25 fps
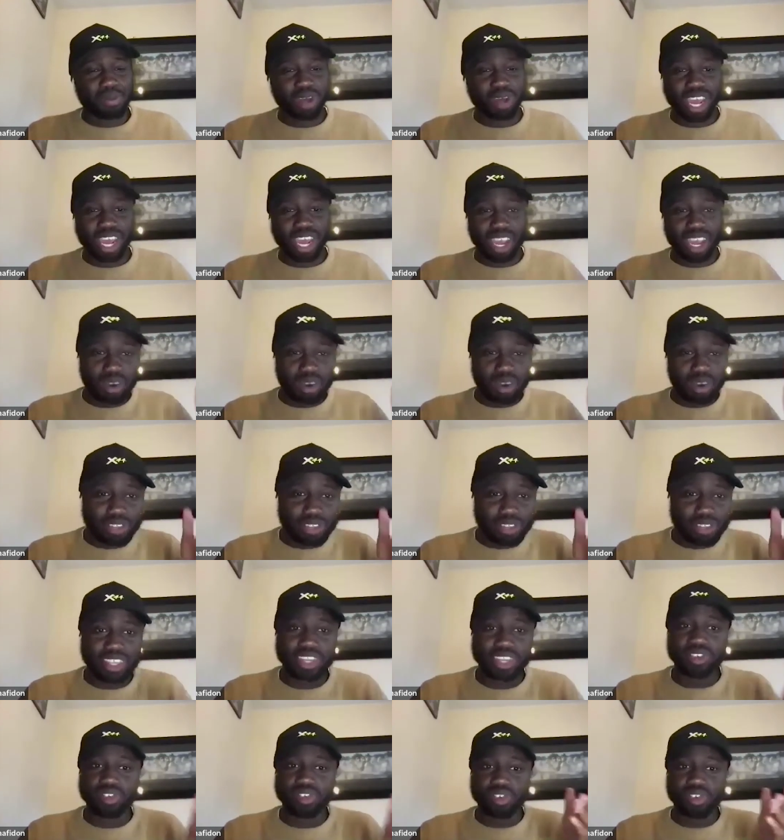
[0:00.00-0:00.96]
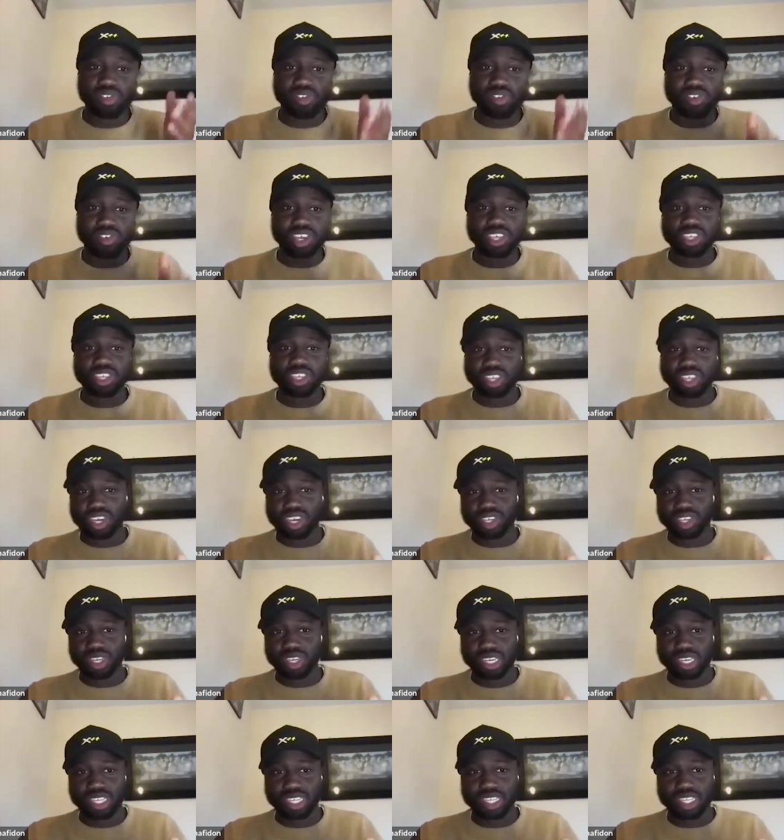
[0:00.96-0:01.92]
and continue
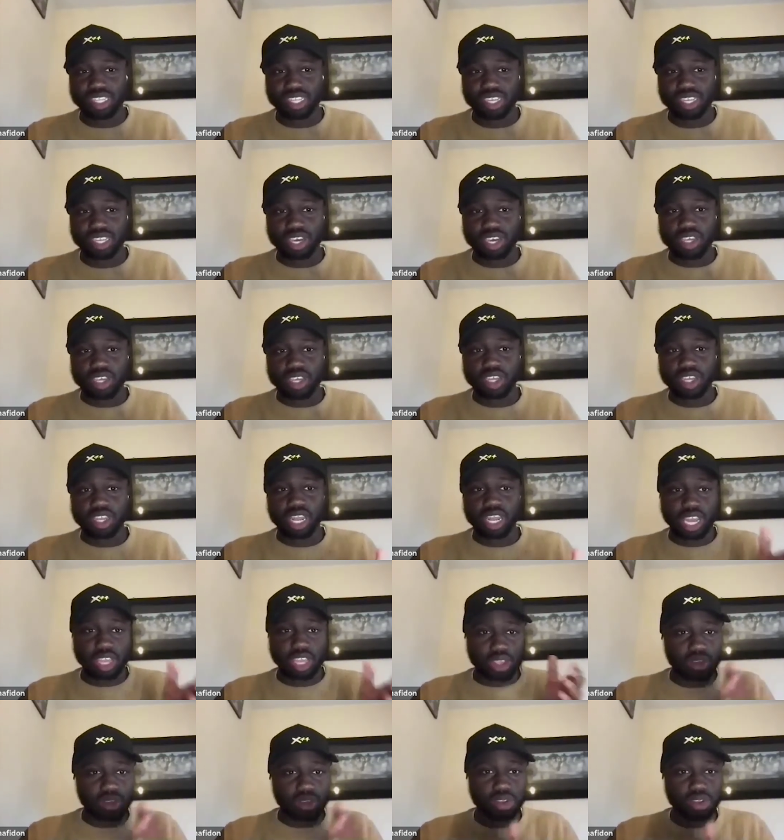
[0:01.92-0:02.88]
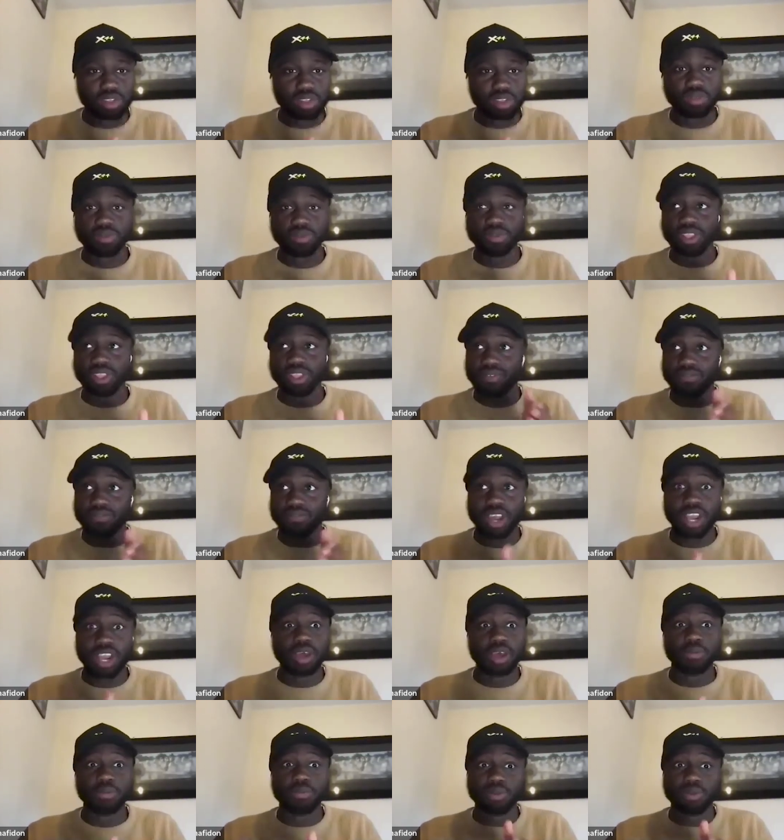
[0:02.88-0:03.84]
researching so that you can
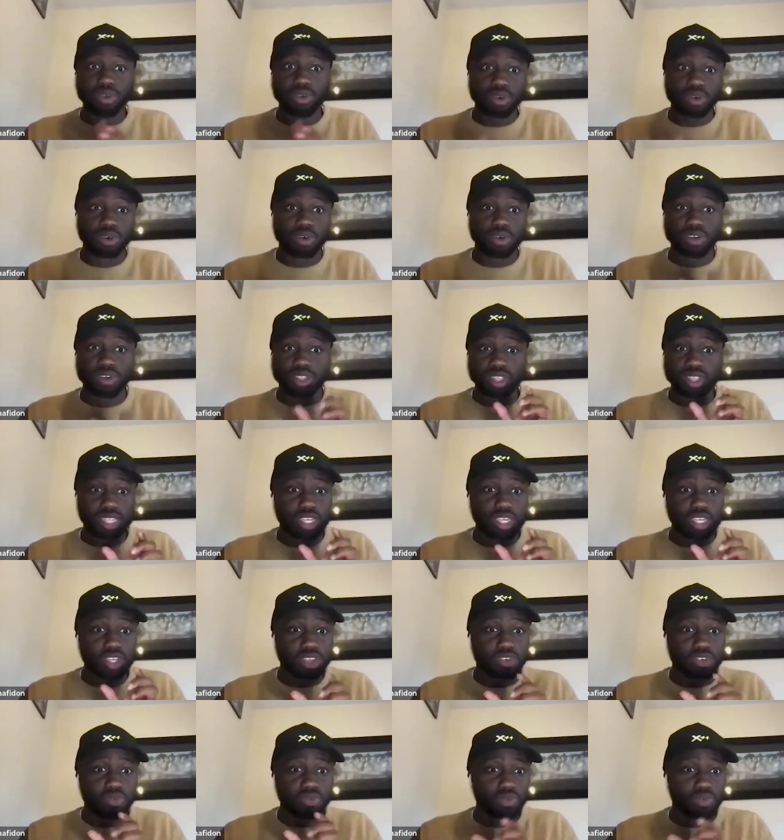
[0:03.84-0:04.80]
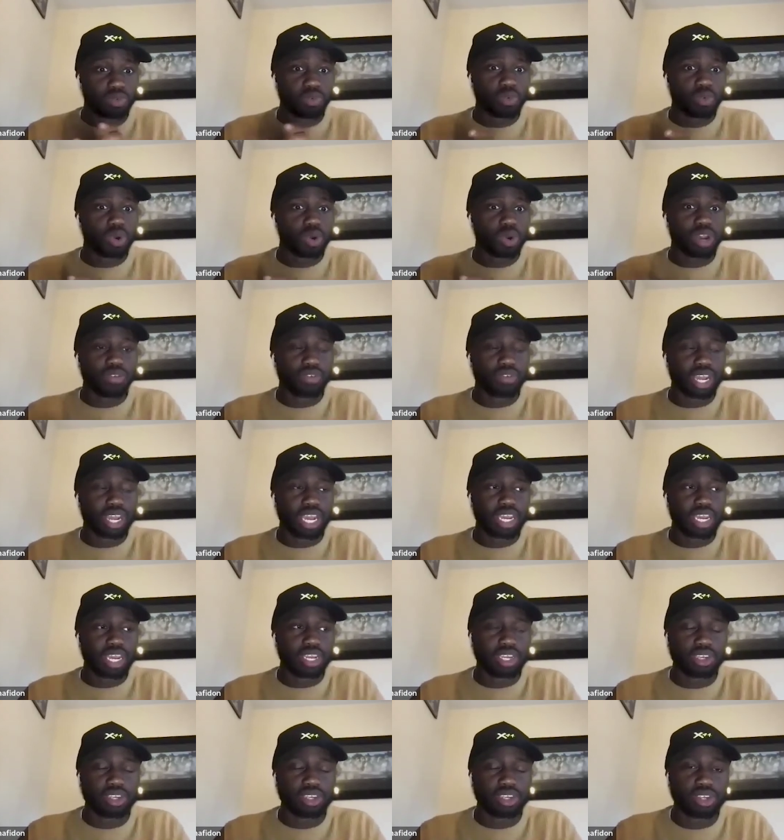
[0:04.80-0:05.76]
develop your niche or whatever that
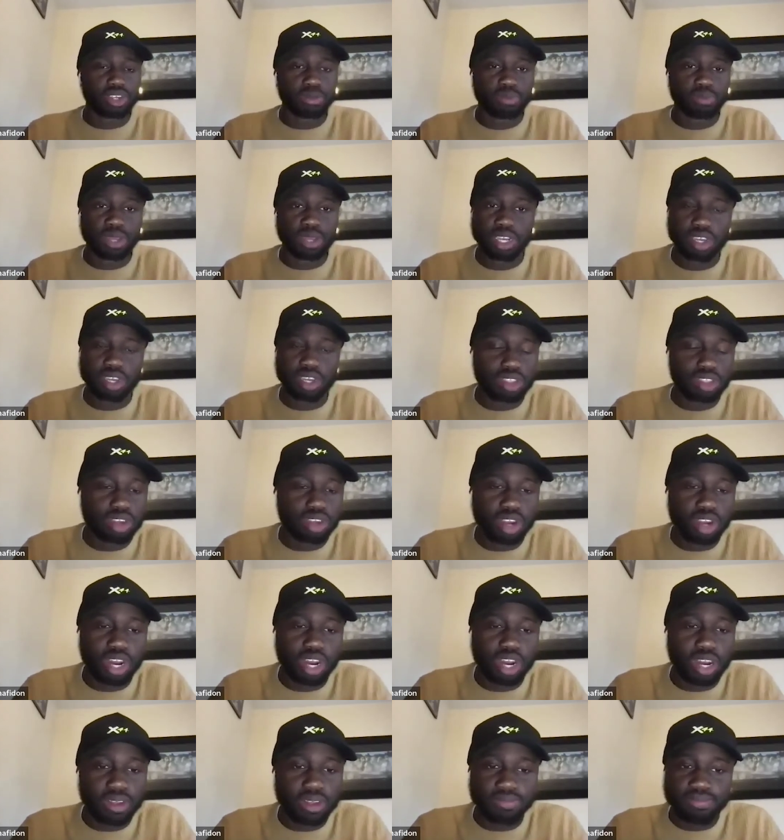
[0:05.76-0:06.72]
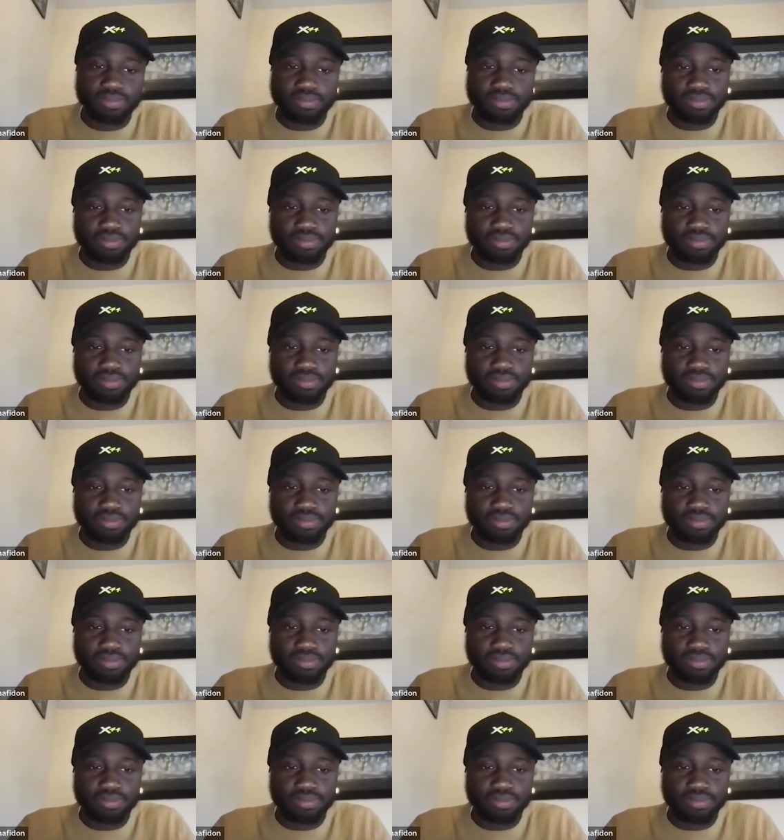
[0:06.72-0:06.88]
should be because you can't